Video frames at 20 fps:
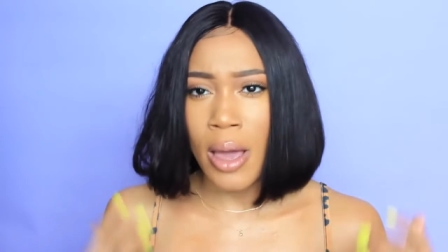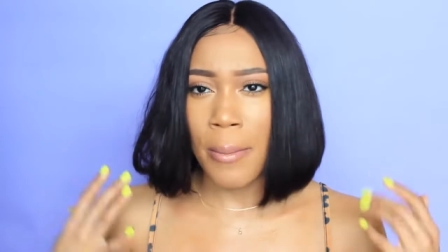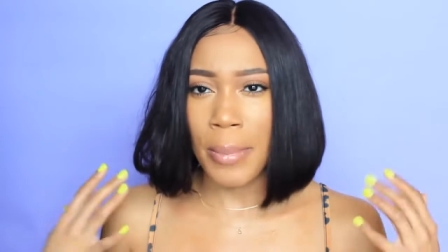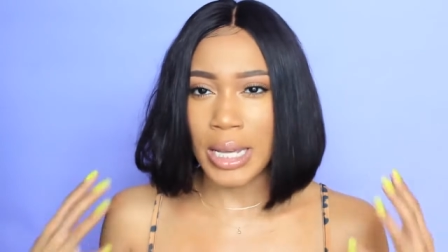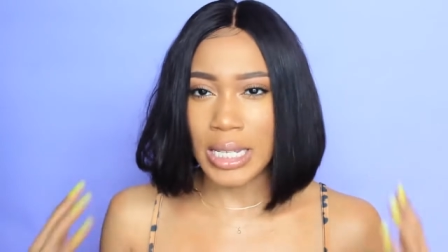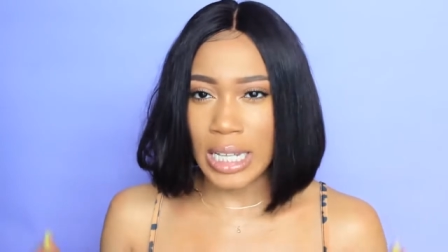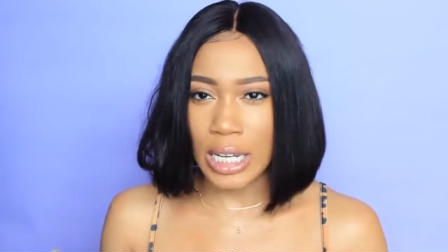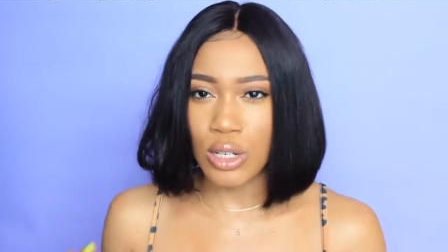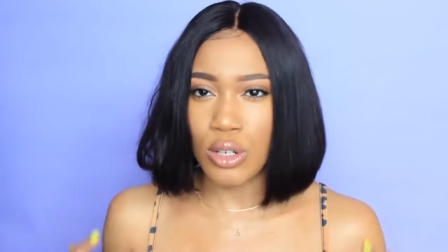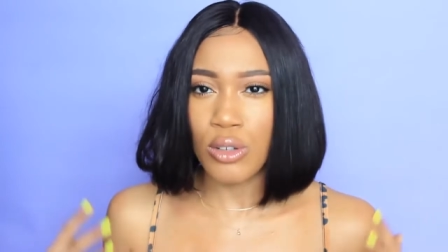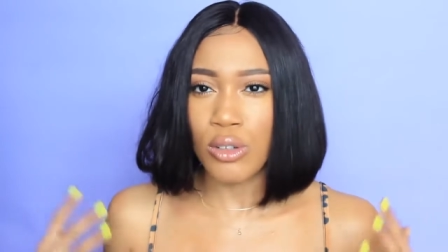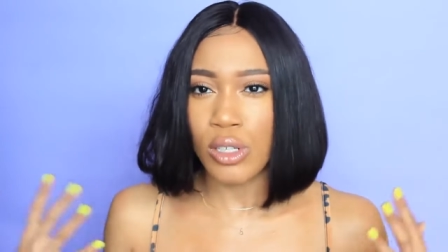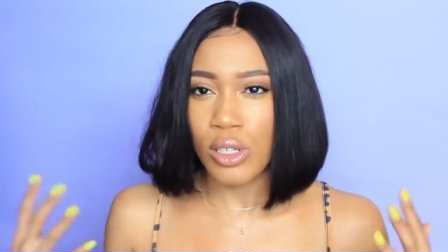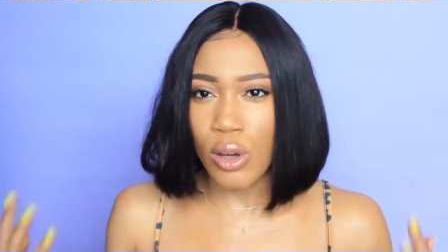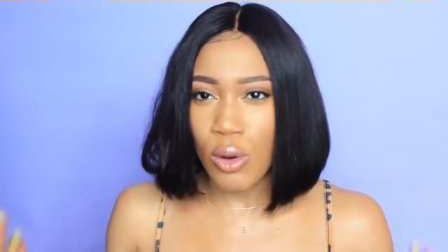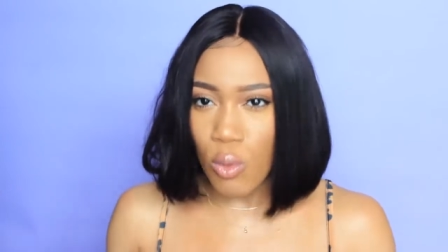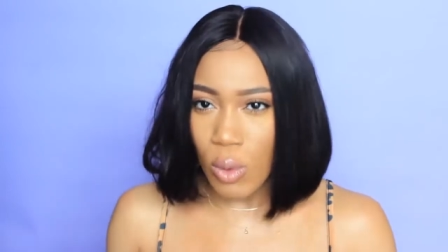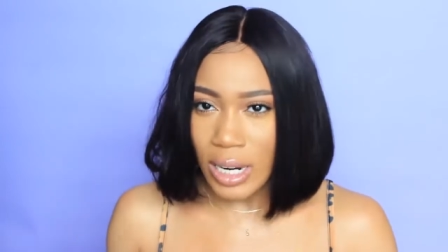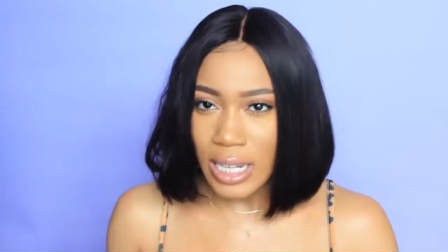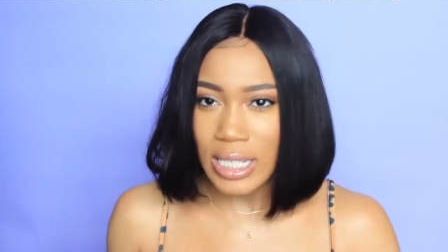because I do
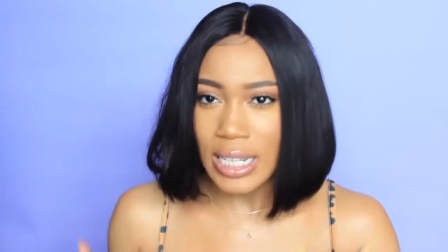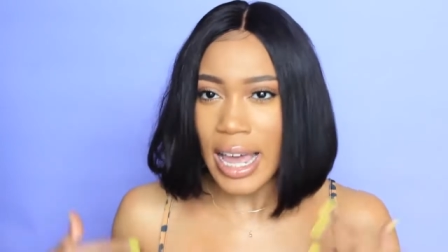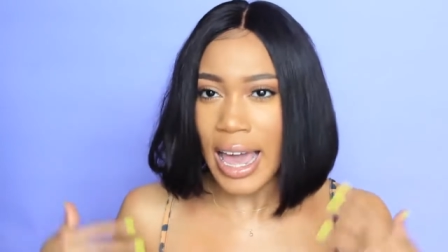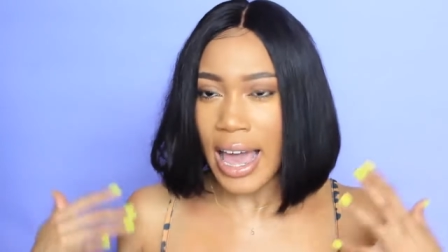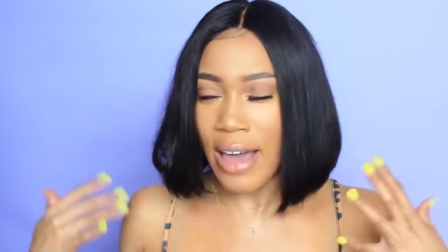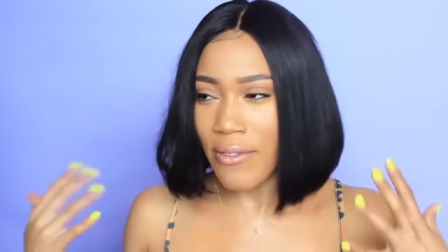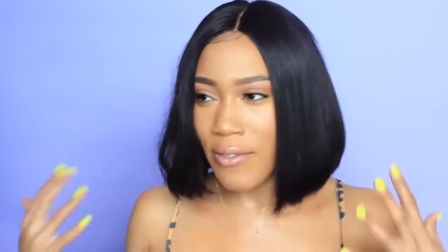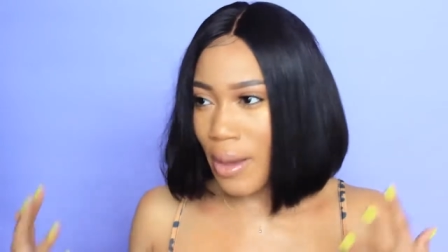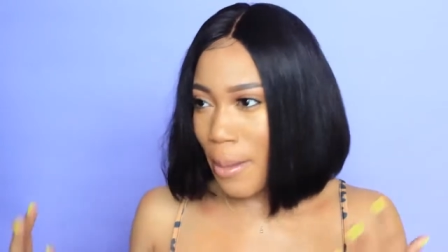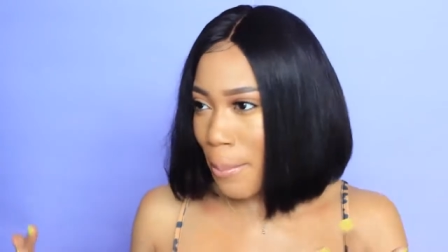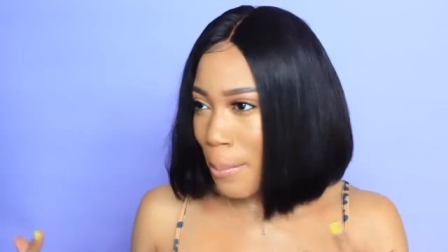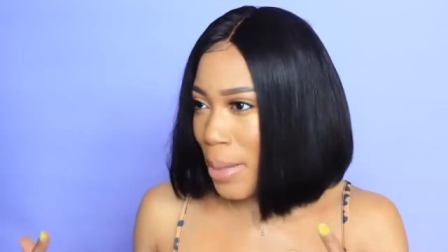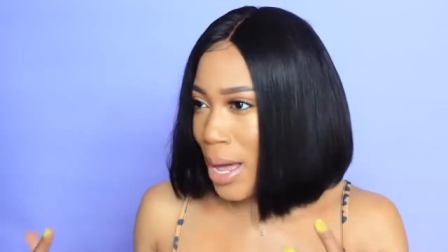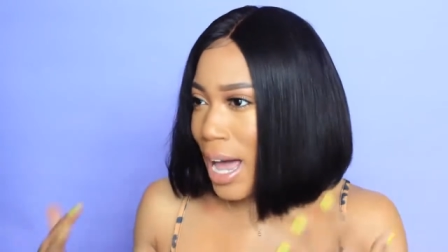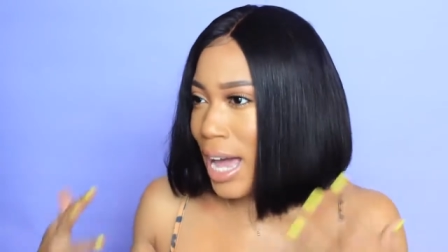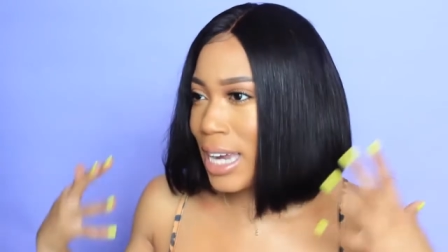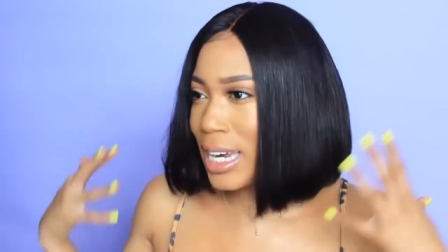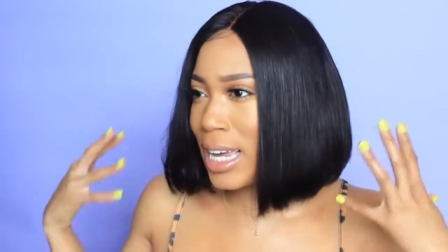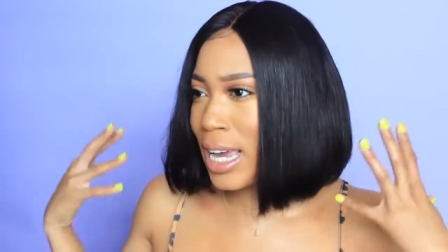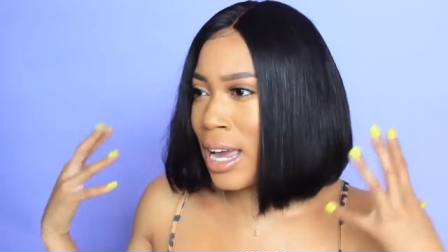still want it to have
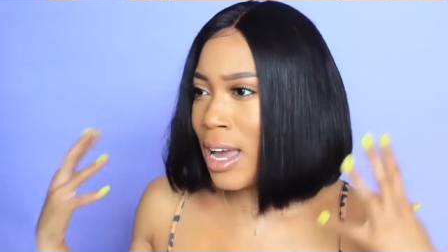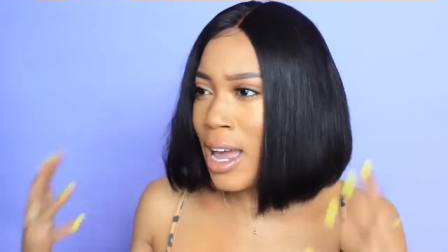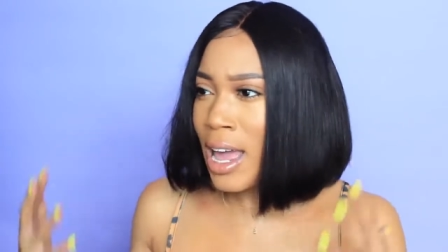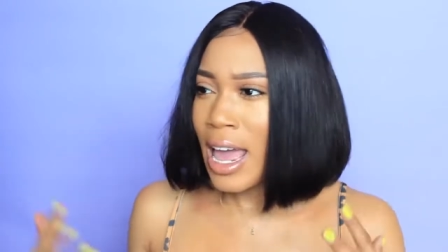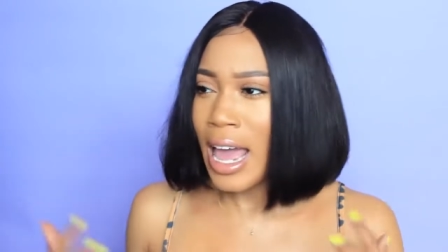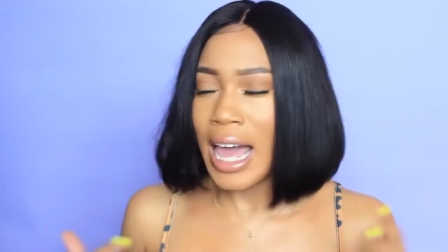body